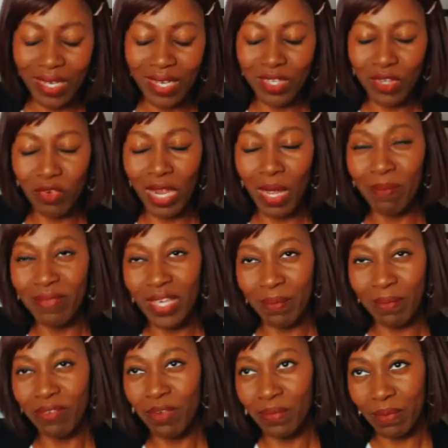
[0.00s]
and grab
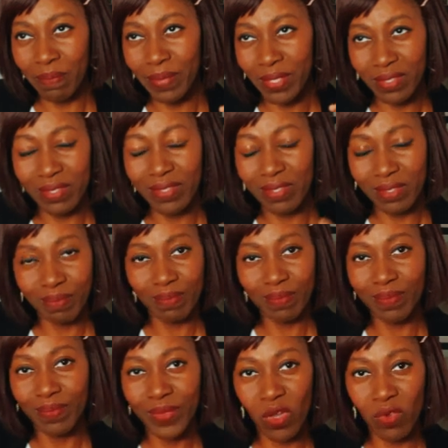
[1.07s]
them from the pits
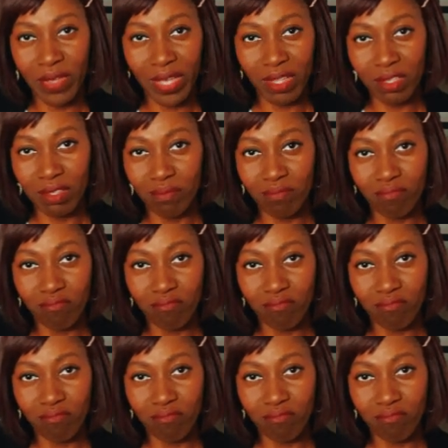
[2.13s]
of hell.